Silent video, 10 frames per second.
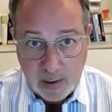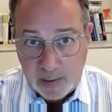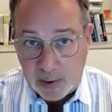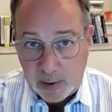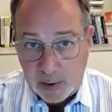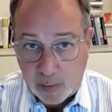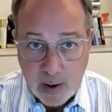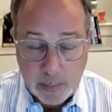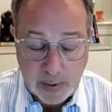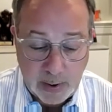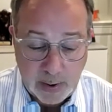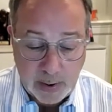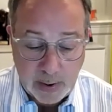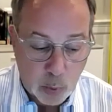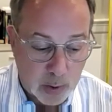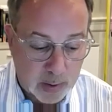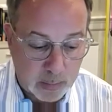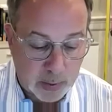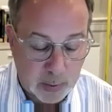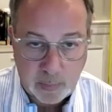the insurance company
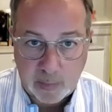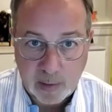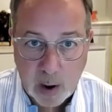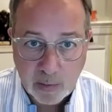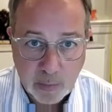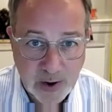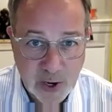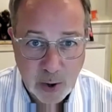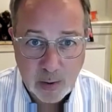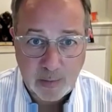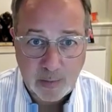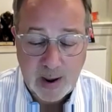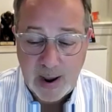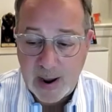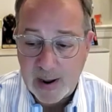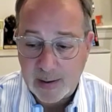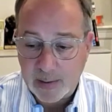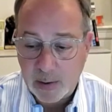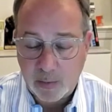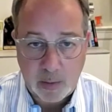would reduce its loss ratios,
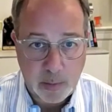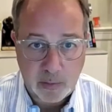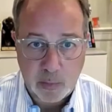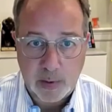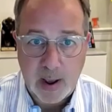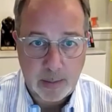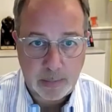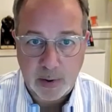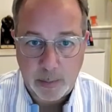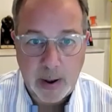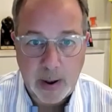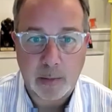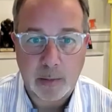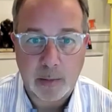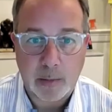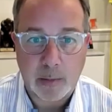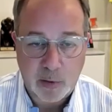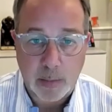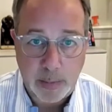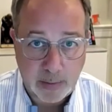and consumers would get better, safer
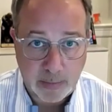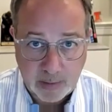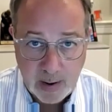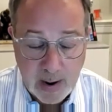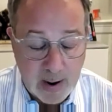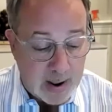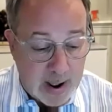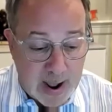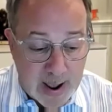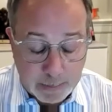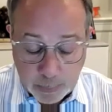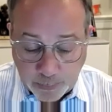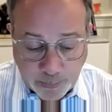automobiles. And